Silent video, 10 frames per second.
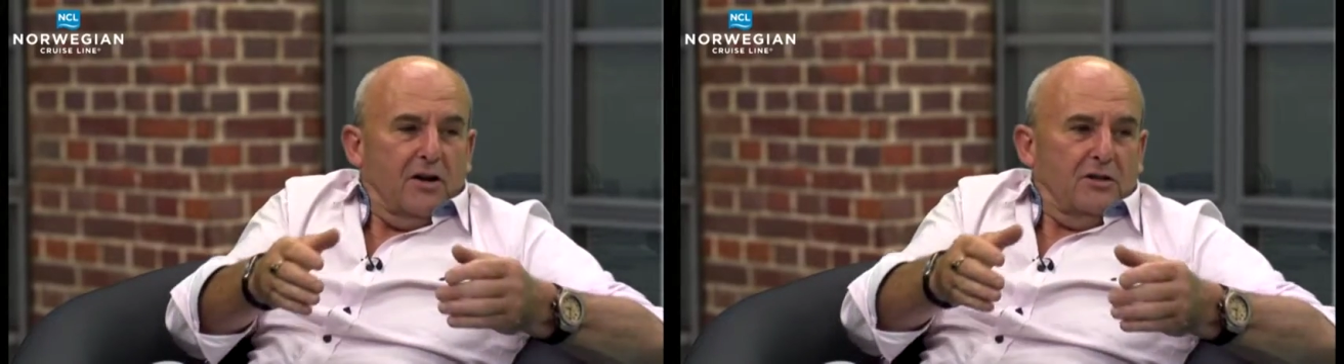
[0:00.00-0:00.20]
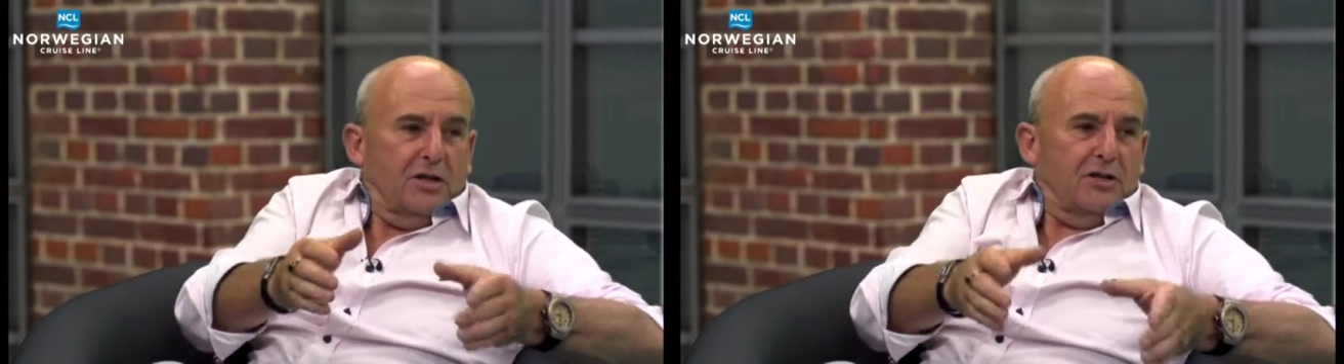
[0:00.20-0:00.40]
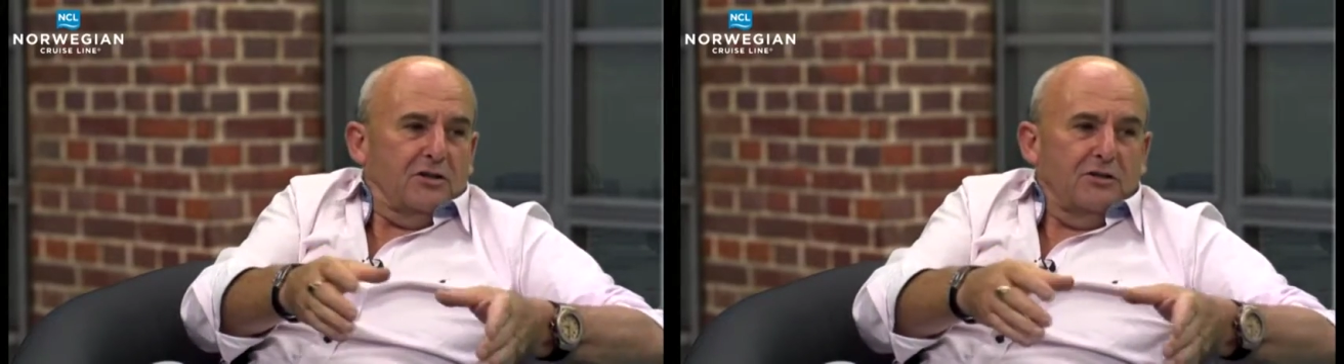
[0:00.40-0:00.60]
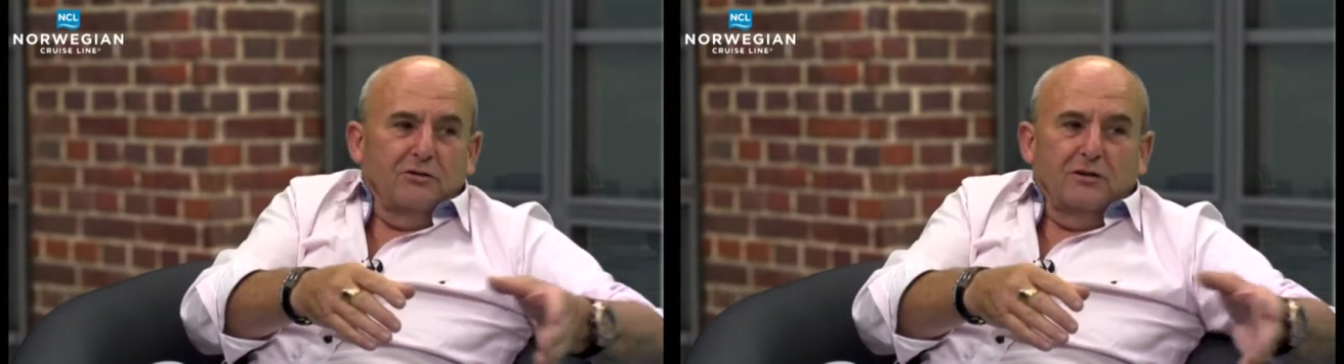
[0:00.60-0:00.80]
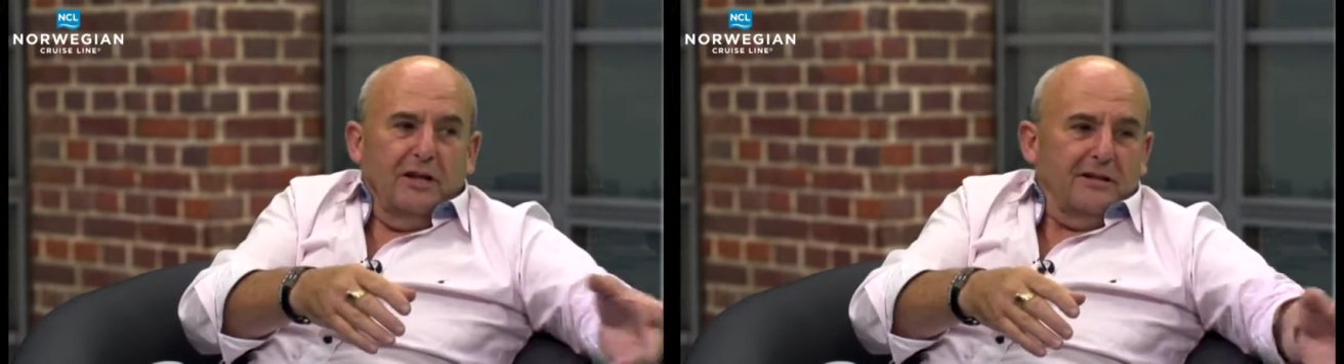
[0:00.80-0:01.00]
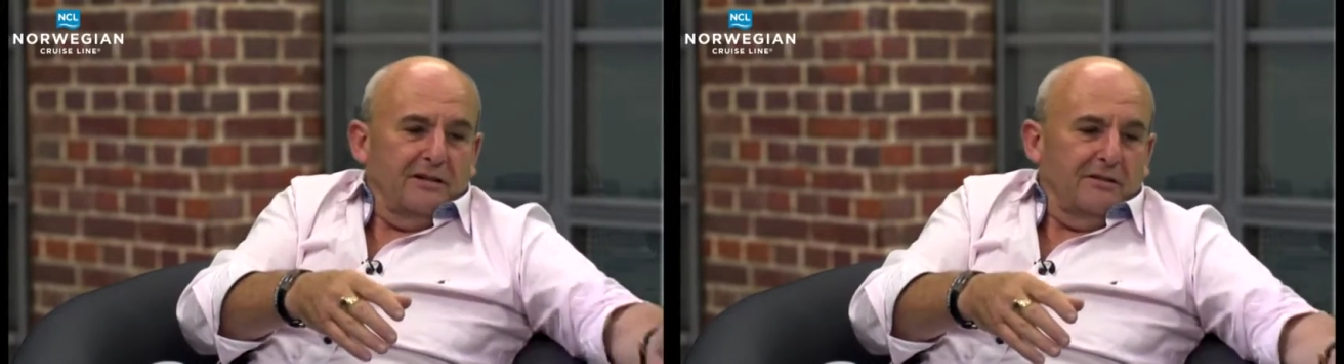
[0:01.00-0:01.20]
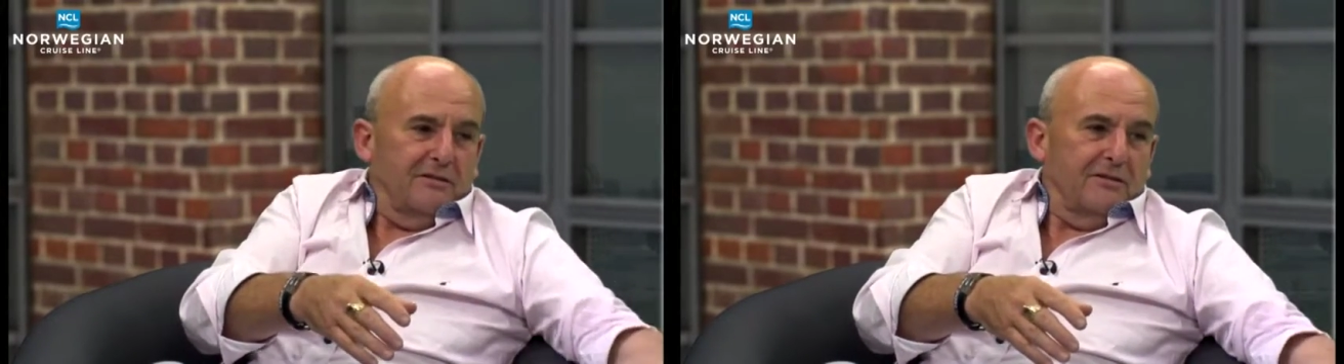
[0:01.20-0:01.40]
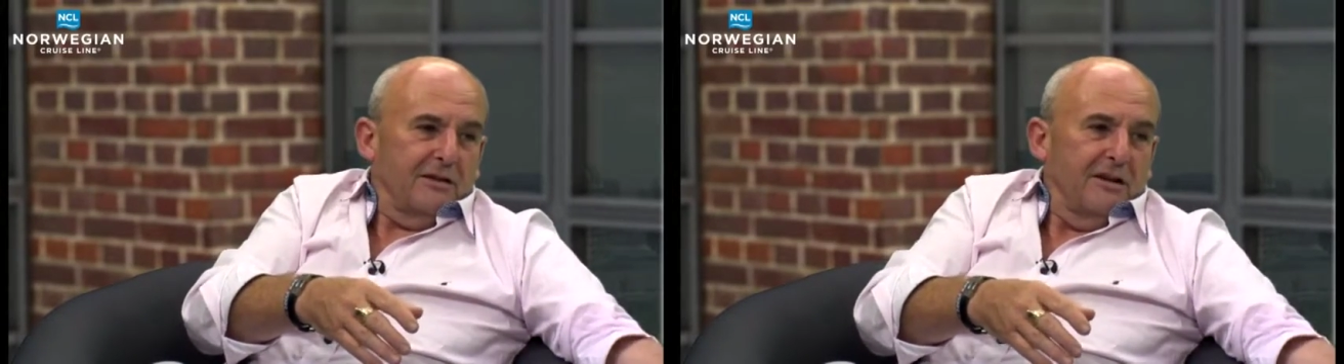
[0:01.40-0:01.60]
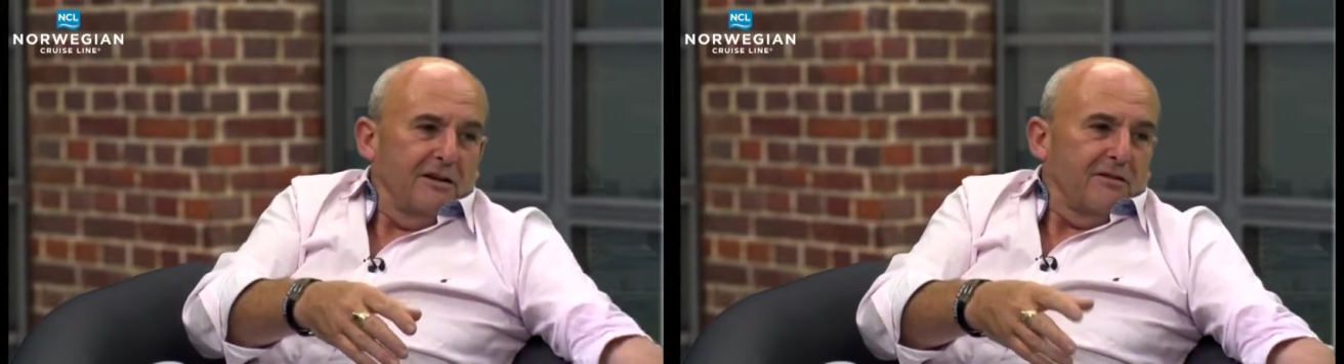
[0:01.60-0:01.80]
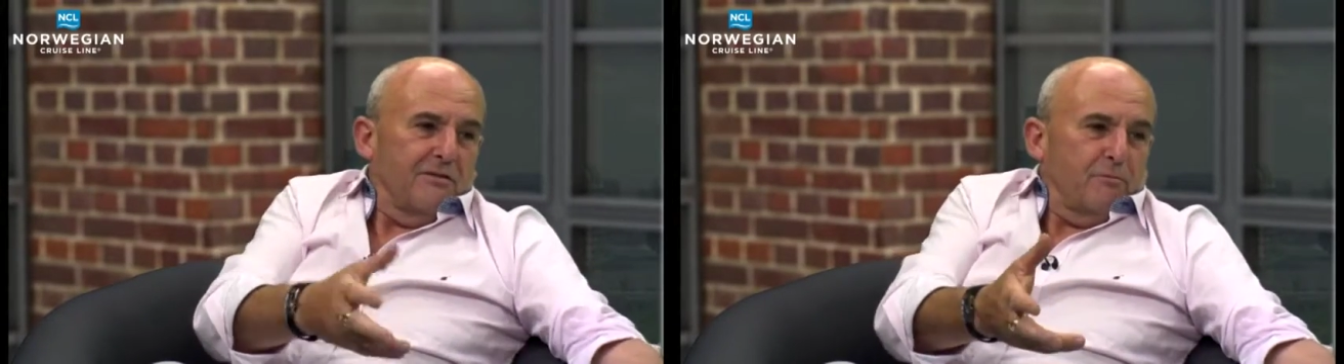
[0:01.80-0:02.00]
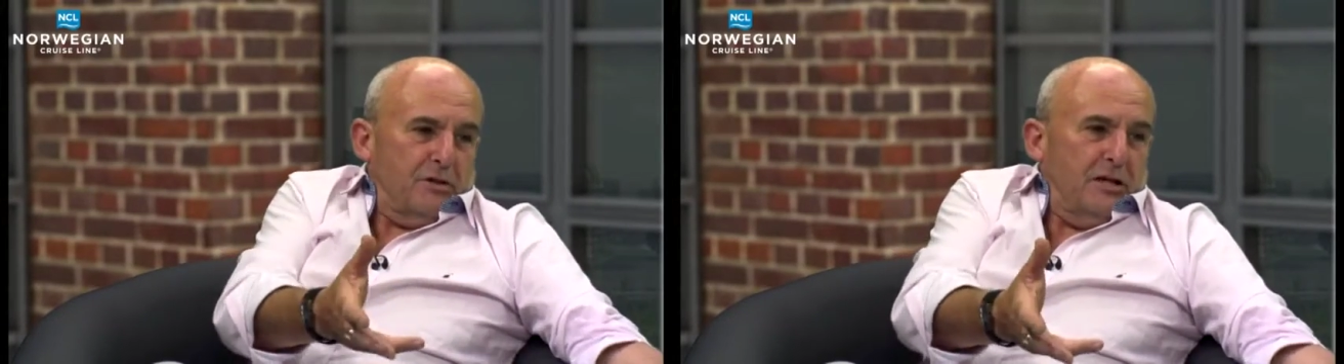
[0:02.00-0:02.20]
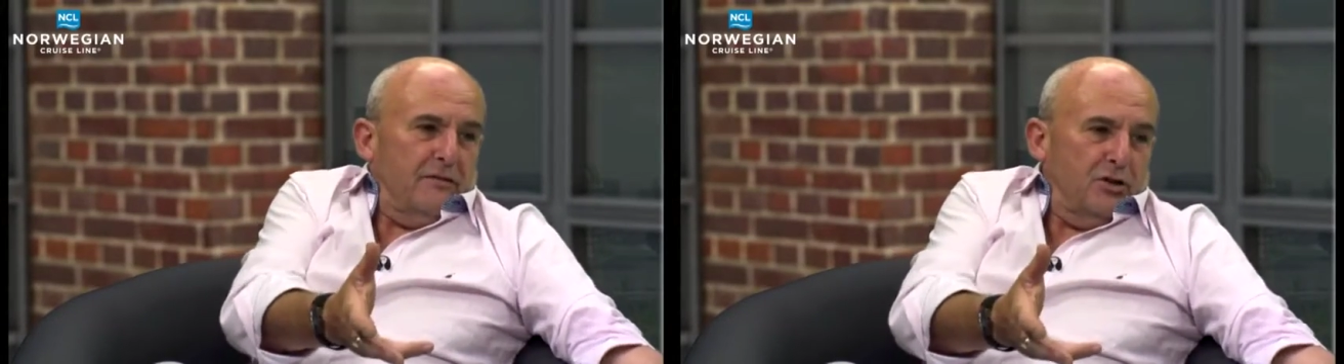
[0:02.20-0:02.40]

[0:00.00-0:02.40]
teaching you, like, you know, the the TV